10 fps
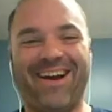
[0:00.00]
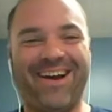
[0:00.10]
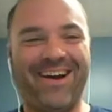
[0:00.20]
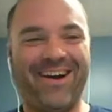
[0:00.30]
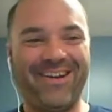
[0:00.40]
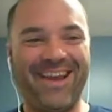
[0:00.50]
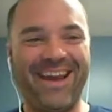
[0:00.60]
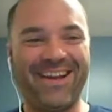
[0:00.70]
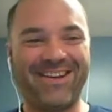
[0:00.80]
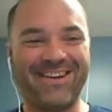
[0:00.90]

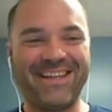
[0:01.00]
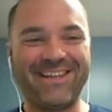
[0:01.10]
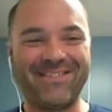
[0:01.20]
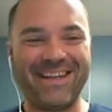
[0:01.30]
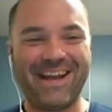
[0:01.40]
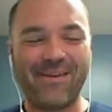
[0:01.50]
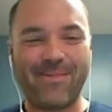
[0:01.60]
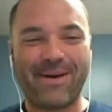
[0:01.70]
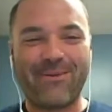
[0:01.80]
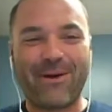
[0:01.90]
Okay, good evening,
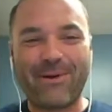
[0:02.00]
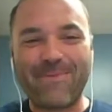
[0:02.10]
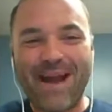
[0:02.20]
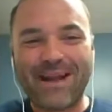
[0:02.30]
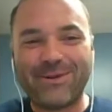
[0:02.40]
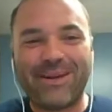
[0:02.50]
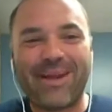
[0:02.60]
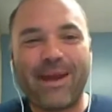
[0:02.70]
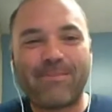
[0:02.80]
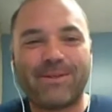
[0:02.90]
everybody. Welcome back to
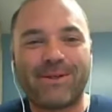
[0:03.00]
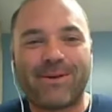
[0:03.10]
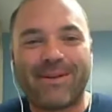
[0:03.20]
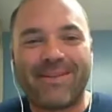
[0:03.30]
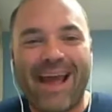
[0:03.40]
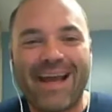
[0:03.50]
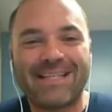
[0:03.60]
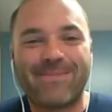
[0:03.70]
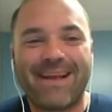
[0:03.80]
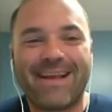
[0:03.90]
another episode of the
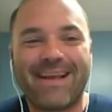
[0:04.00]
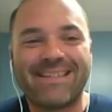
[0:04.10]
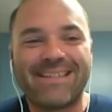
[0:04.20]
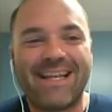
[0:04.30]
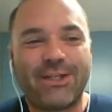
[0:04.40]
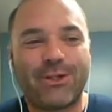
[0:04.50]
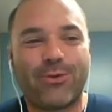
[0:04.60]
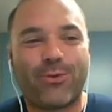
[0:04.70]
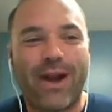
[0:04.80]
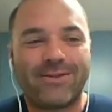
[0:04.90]
Hazmat Guys Nation
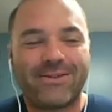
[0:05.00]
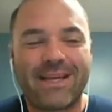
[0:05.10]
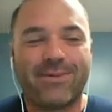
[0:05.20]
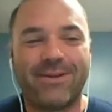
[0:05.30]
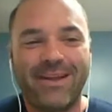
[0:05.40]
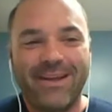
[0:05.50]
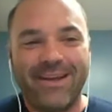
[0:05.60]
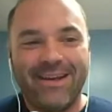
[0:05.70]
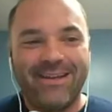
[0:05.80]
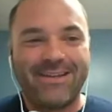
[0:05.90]
Roundtable.
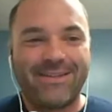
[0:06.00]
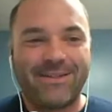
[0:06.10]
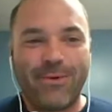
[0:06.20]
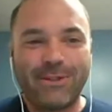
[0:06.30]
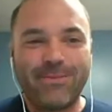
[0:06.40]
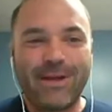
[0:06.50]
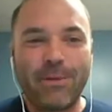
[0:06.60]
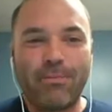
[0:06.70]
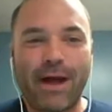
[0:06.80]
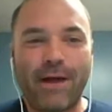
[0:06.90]
This is a
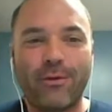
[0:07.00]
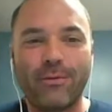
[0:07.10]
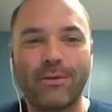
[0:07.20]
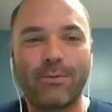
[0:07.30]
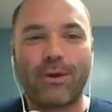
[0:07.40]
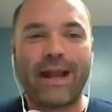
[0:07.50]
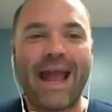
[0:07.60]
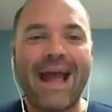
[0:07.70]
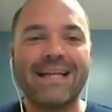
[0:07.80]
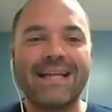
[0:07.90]
multimedia platform to bring
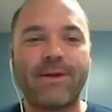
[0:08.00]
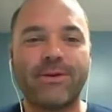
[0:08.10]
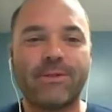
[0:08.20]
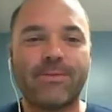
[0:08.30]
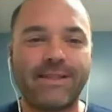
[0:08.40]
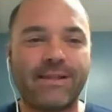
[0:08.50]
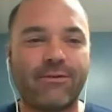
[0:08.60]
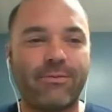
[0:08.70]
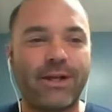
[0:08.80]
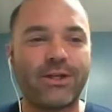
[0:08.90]
hazmat response
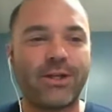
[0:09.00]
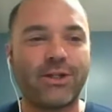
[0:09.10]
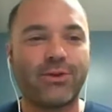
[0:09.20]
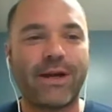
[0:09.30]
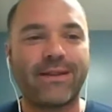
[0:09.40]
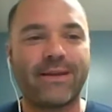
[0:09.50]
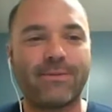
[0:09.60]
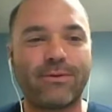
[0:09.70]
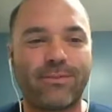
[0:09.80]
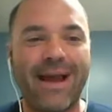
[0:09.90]
information and training
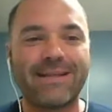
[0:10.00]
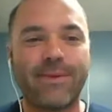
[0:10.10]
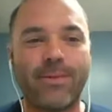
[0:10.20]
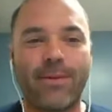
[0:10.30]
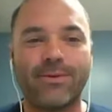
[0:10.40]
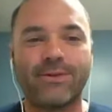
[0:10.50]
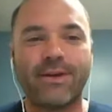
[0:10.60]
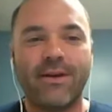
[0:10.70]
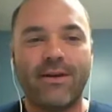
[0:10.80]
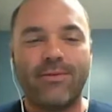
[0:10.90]
tips from hazmat members
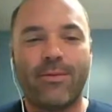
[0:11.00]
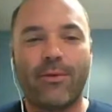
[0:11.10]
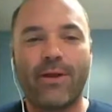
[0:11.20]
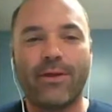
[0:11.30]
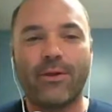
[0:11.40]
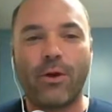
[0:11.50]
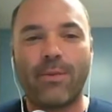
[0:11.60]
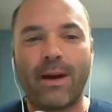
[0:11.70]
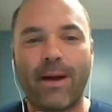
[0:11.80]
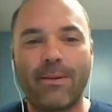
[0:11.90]
from around the
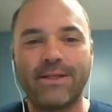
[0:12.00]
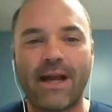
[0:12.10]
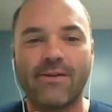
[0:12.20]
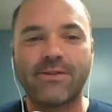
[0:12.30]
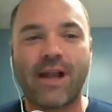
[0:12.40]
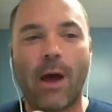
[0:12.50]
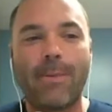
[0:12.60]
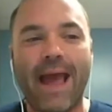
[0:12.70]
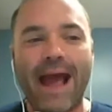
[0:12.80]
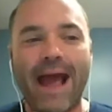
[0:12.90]
globe. I'm Bobby Salson. I'll
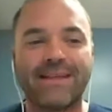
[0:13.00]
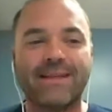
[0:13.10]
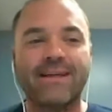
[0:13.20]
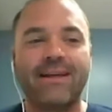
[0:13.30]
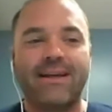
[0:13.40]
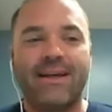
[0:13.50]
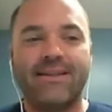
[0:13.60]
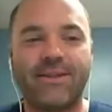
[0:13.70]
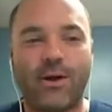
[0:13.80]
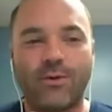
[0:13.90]
be acting
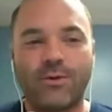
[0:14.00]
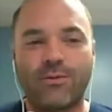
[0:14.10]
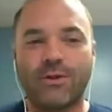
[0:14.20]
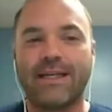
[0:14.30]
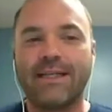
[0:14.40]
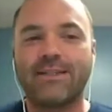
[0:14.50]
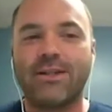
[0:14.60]
as the host for tonight's